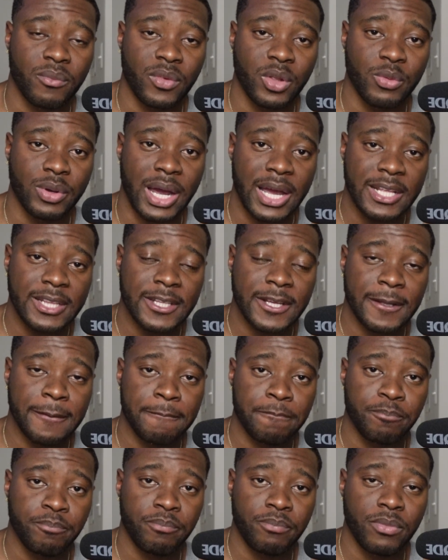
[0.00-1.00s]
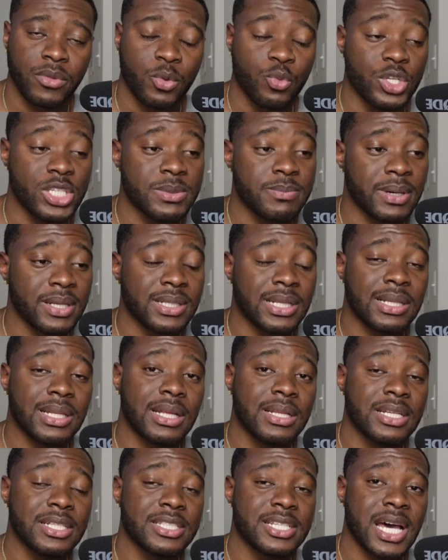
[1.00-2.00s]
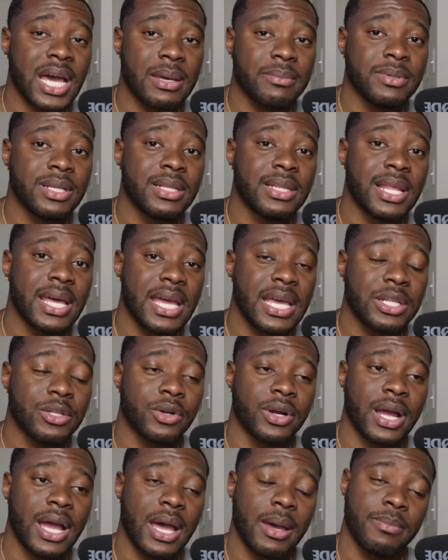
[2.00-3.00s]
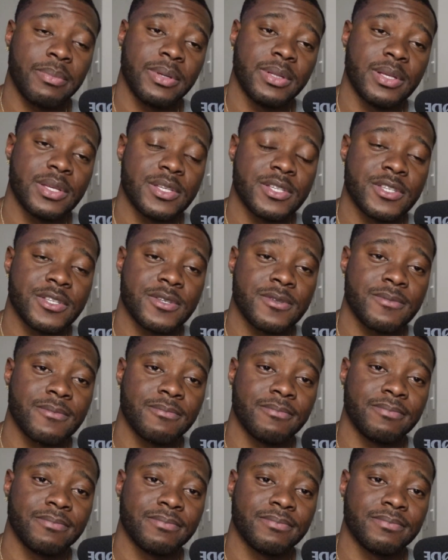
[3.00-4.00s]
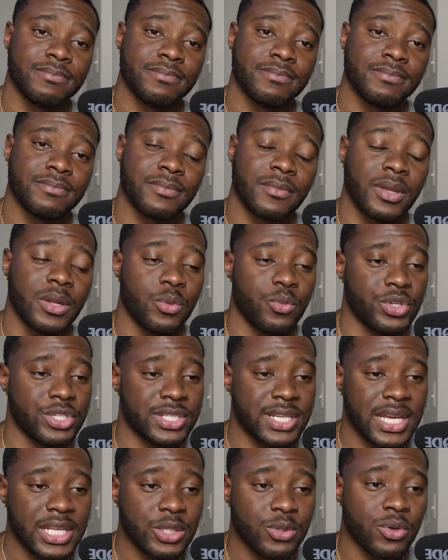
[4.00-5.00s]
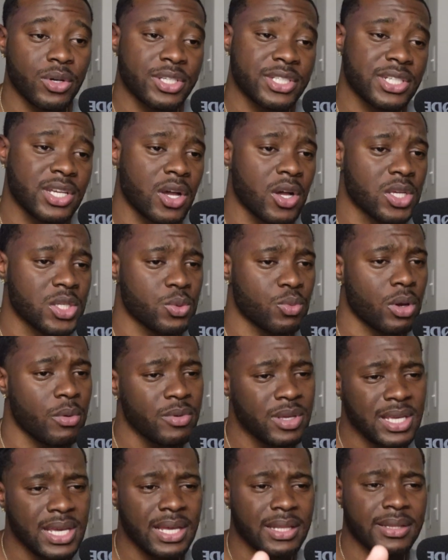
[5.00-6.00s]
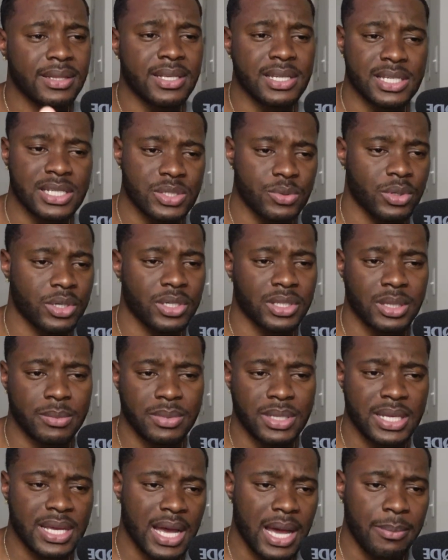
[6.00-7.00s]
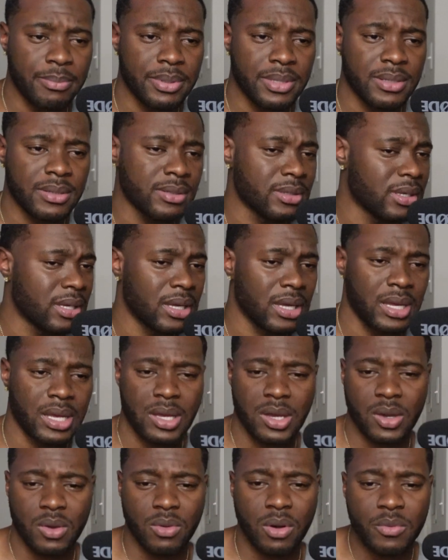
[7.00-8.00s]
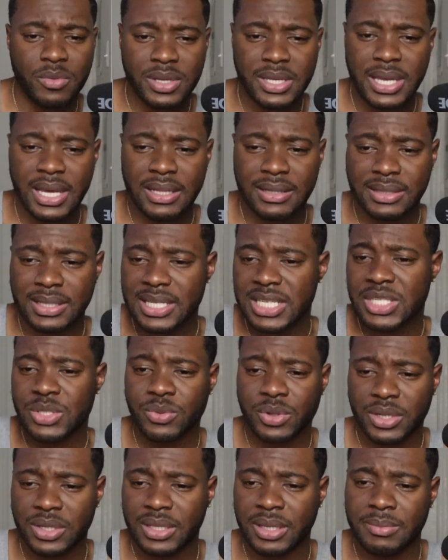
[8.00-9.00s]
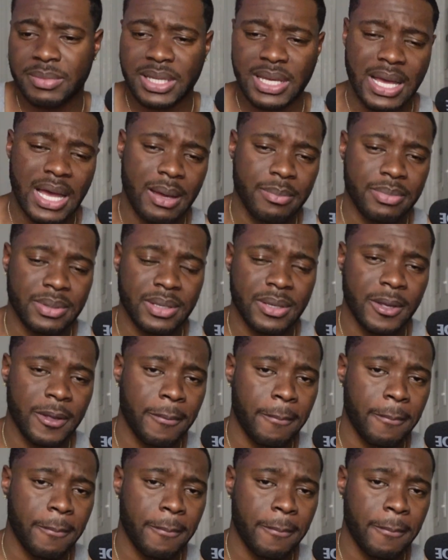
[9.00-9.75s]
right? We spend a lot of time delaying our happiness. We say to ourselves, when we get this, we're going to be happy. When we get this, we're going to be happy.